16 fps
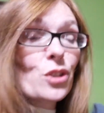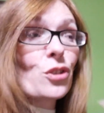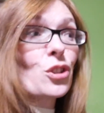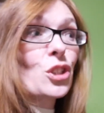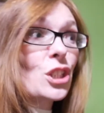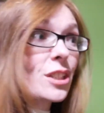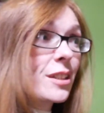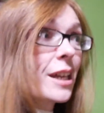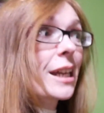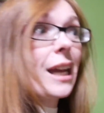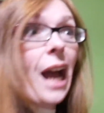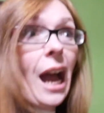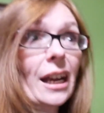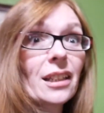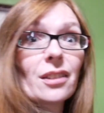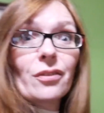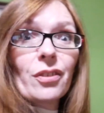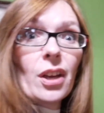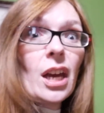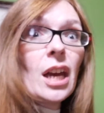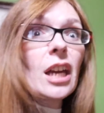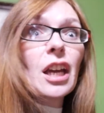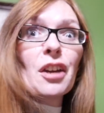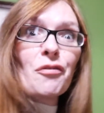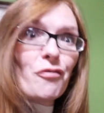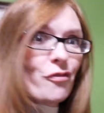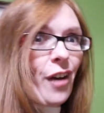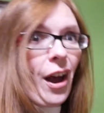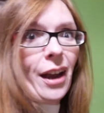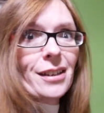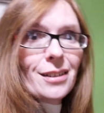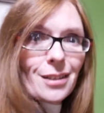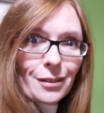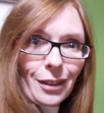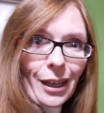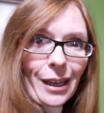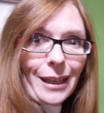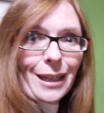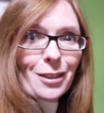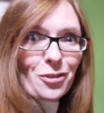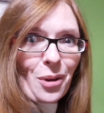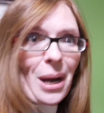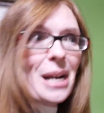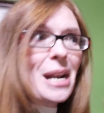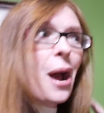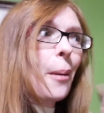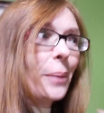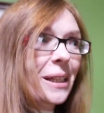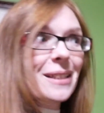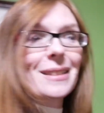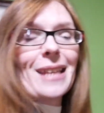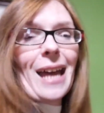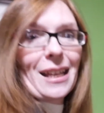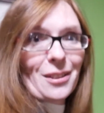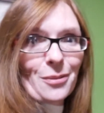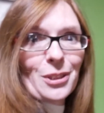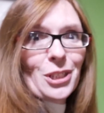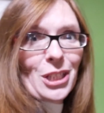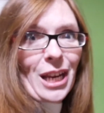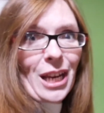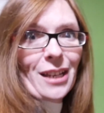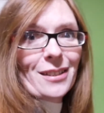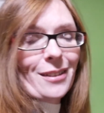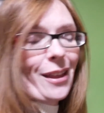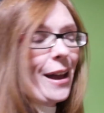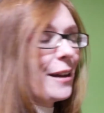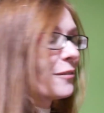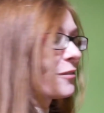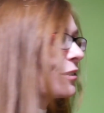So she's like kind of confined to leggings right now because that's what she has left.